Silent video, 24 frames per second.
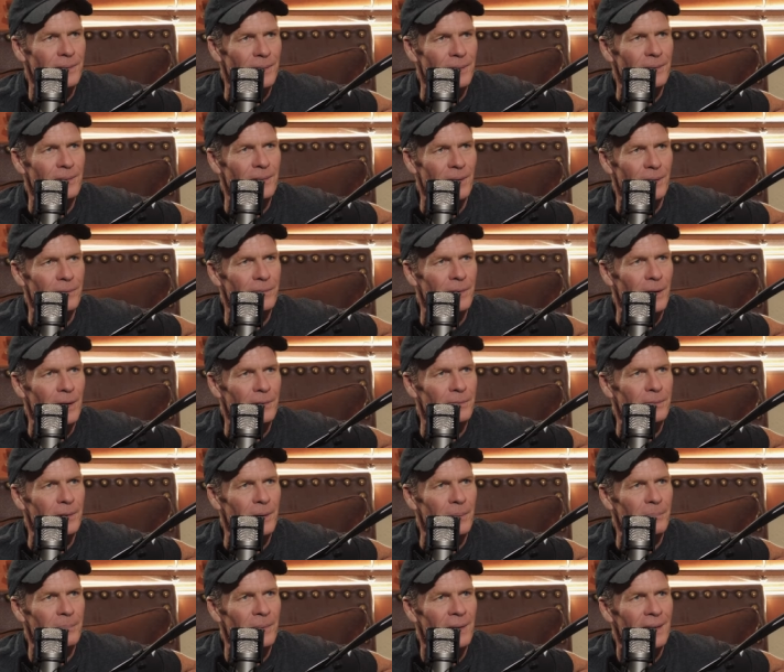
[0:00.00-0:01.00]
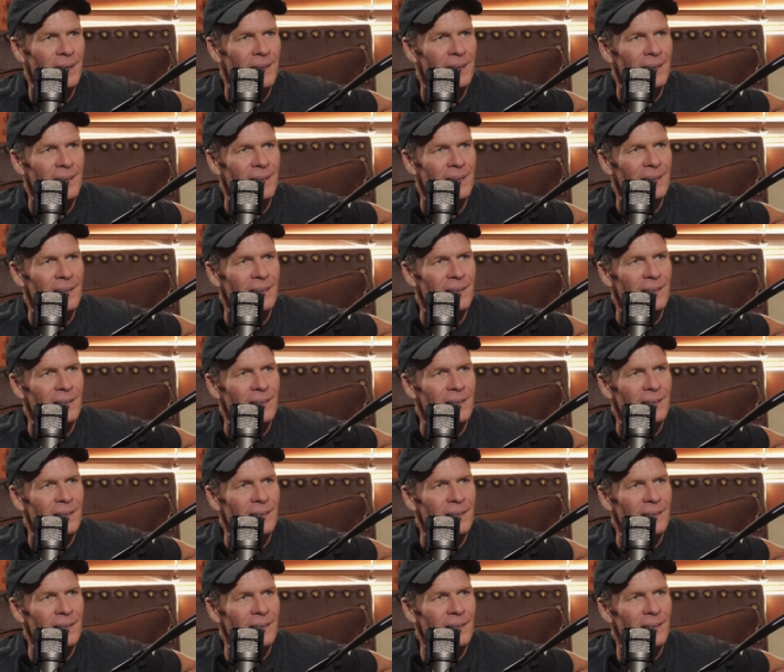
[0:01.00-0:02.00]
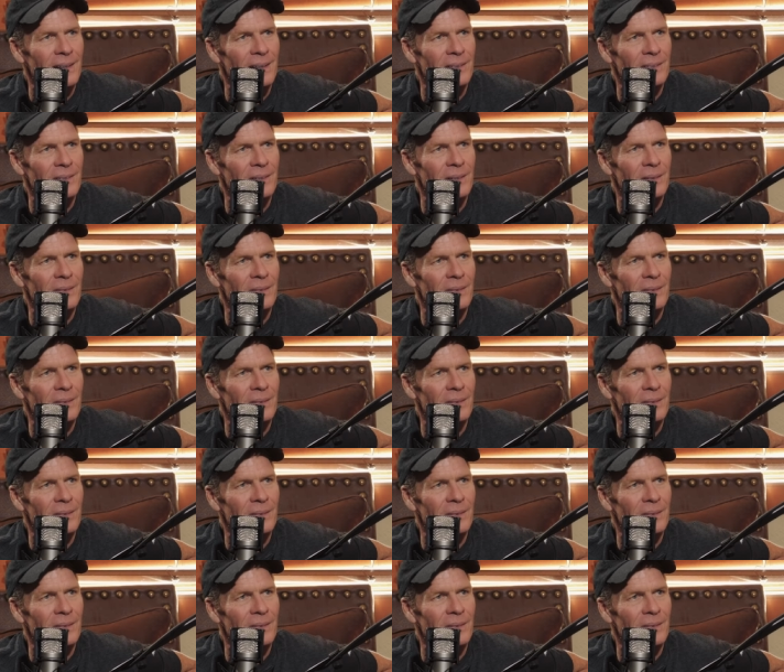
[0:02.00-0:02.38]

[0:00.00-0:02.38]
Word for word: yeah. yourself off from. Yep. I think yeah, that's,